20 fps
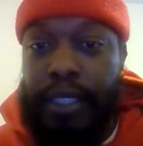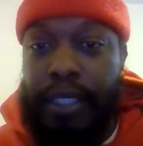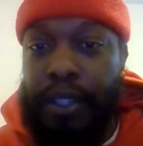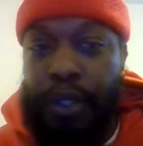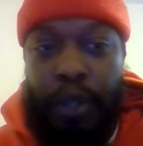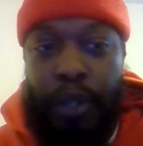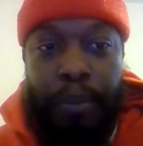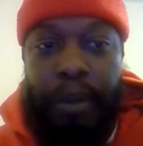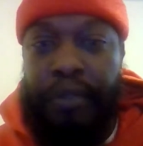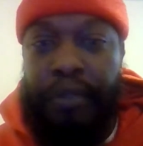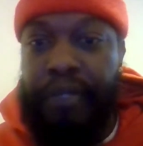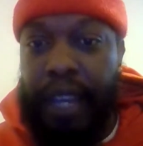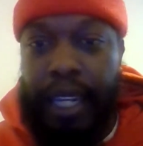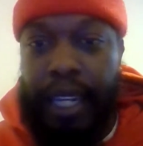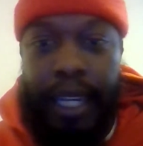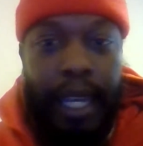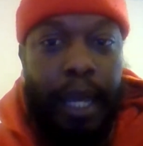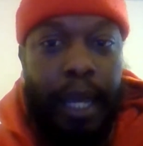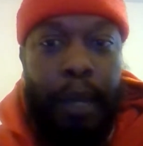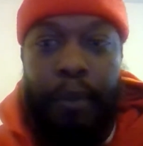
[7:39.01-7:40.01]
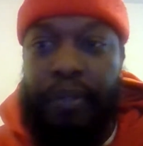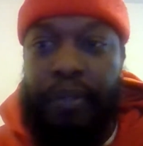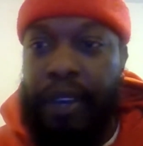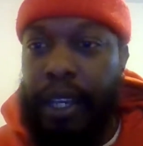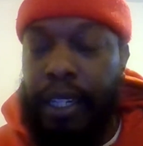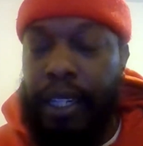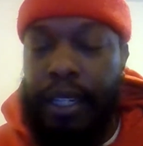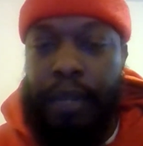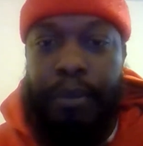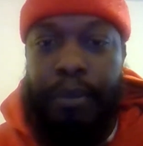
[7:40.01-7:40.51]
So you can put fake name,
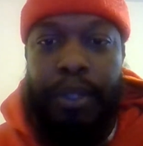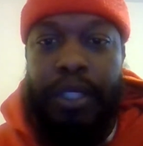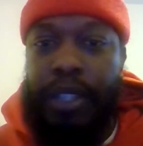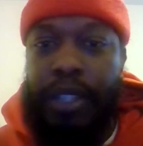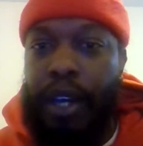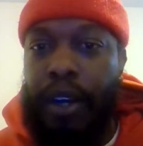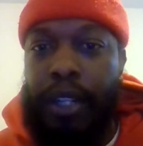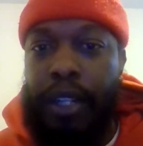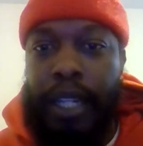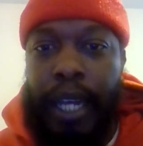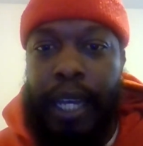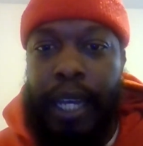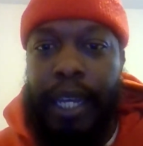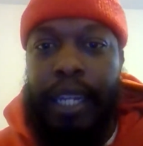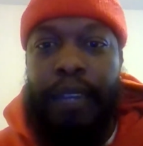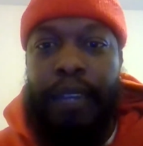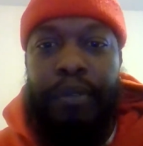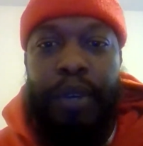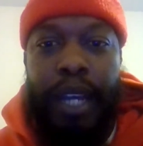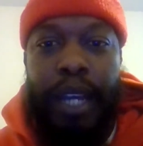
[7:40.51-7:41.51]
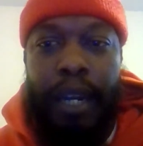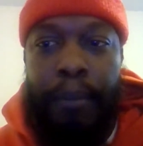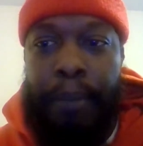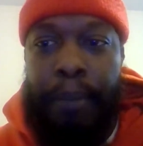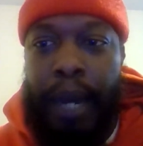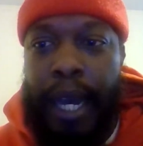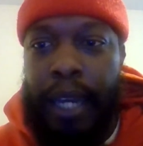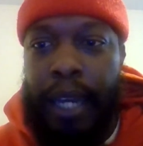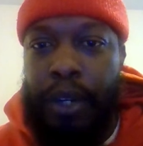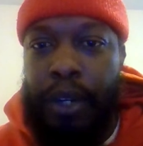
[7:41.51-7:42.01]
fake numbers, all that. And if you got a
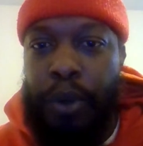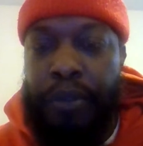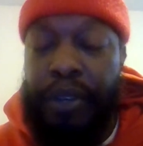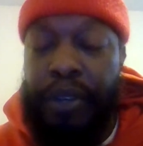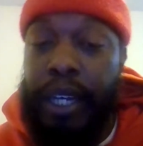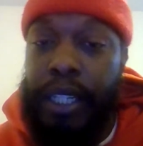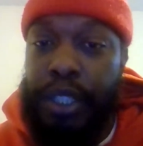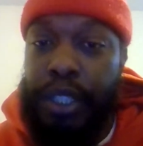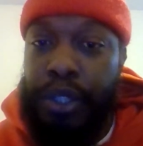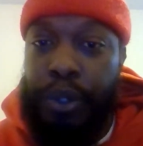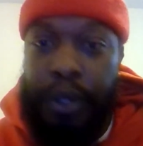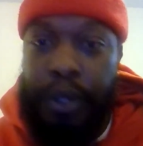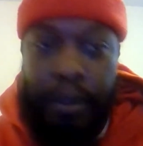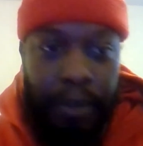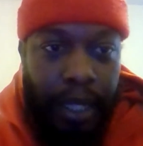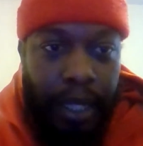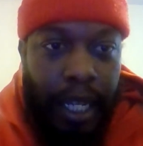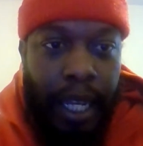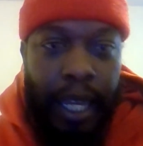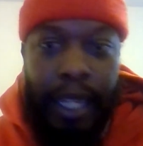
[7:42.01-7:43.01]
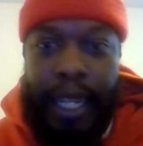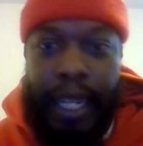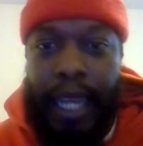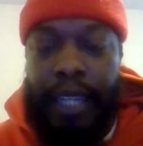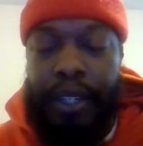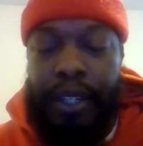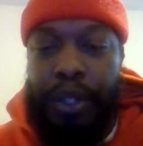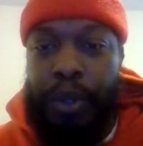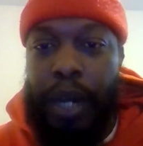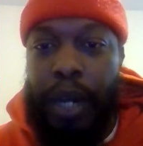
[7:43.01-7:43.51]
bot or if you got a script that
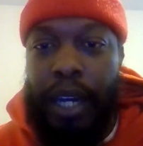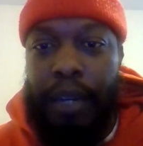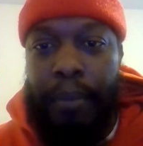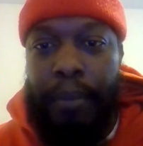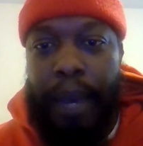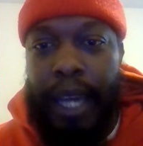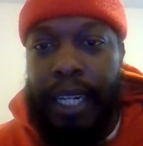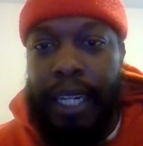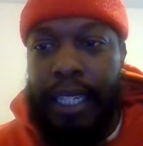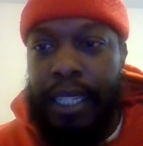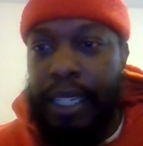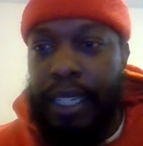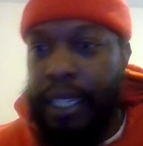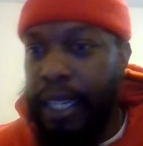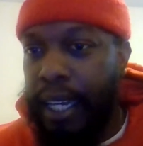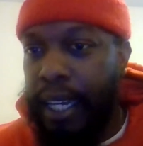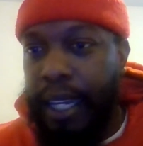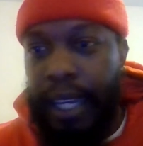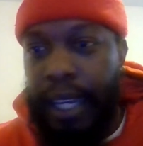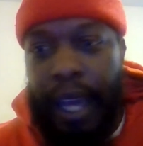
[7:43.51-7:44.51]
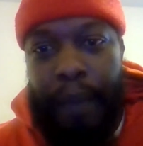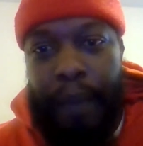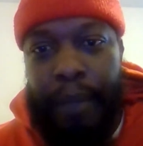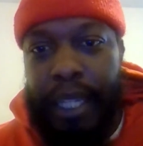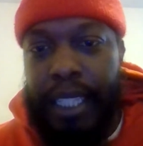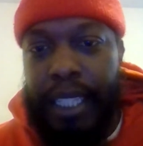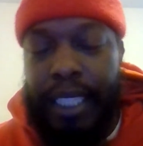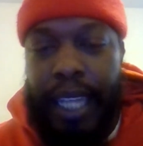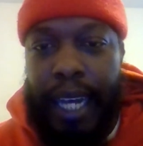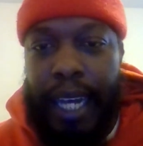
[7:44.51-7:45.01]
can do it automatically, I
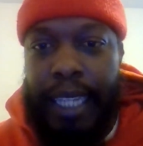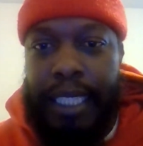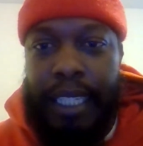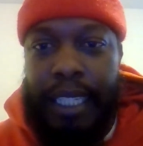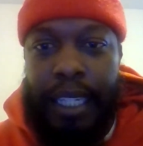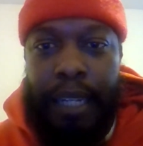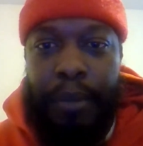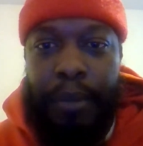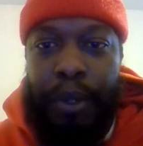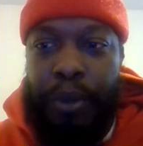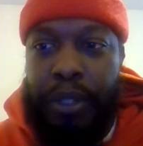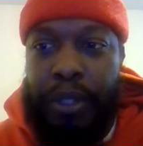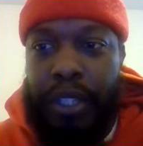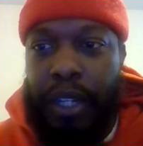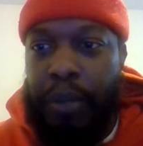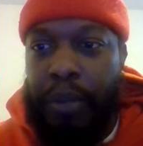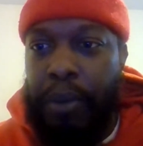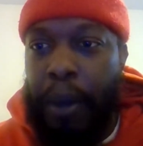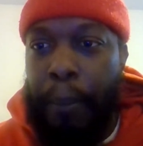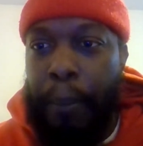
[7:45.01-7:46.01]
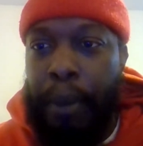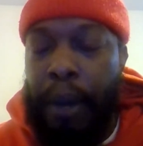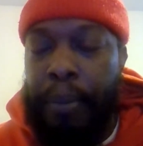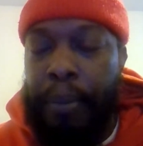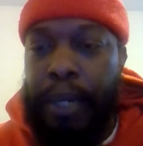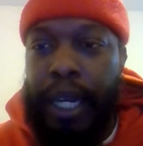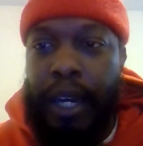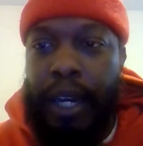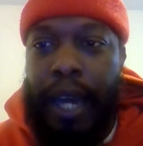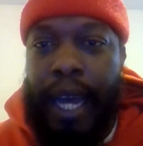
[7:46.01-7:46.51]
mean, the sky's the limit. We're talking about
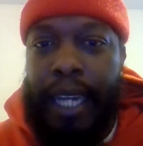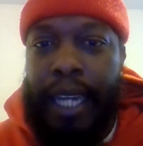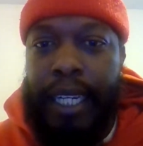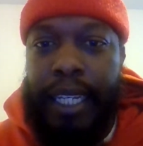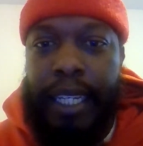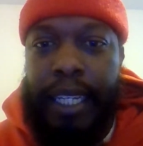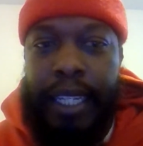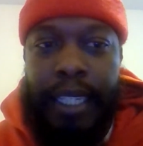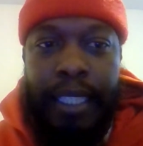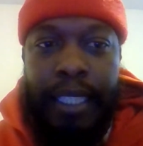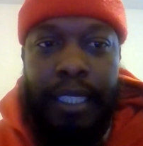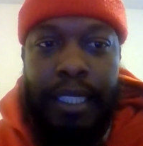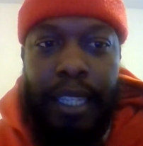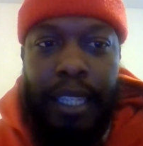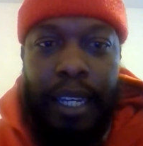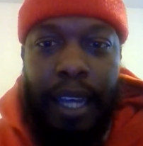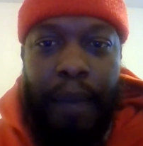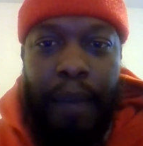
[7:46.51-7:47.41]
pumping out IDs.